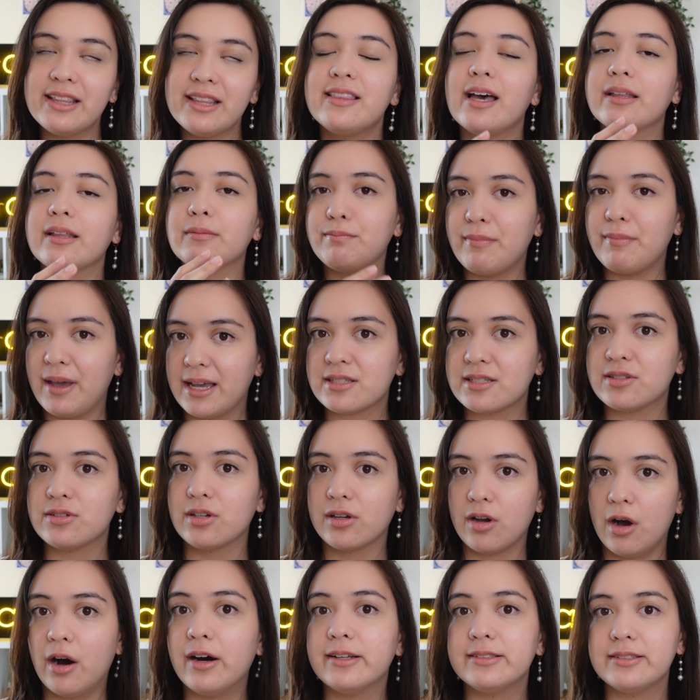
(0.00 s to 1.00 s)
that master
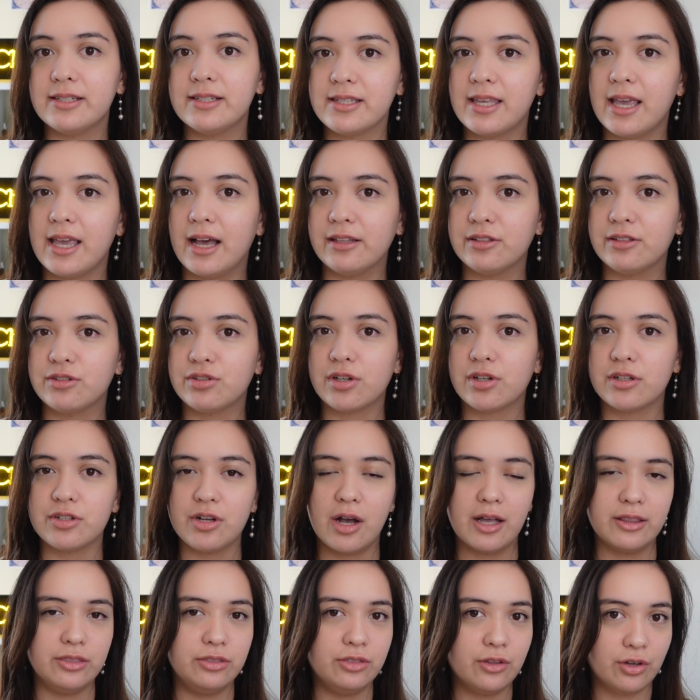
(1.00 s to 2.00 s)
content calendar
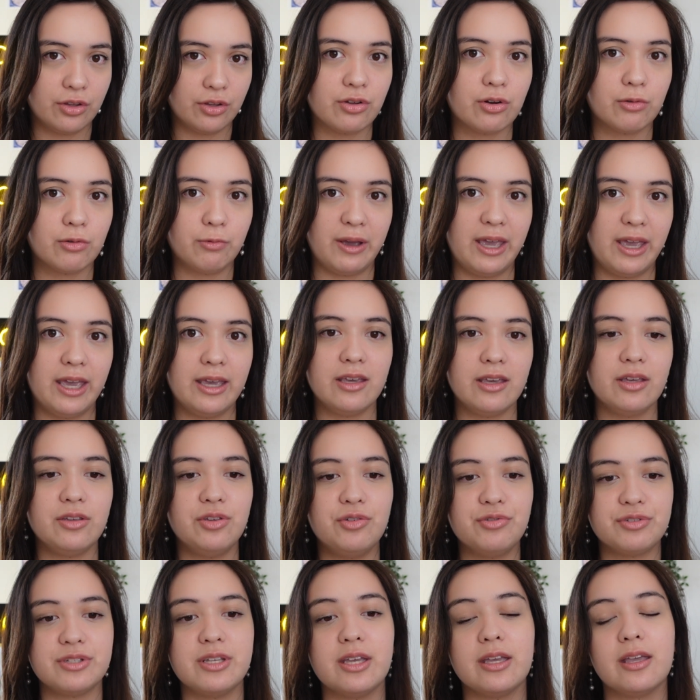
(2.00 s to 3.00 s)
another way
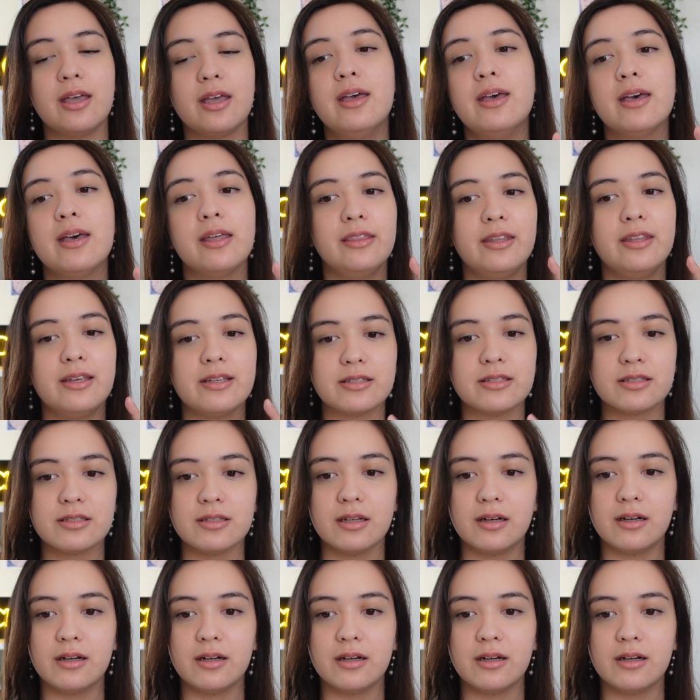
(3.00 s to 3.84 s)
using this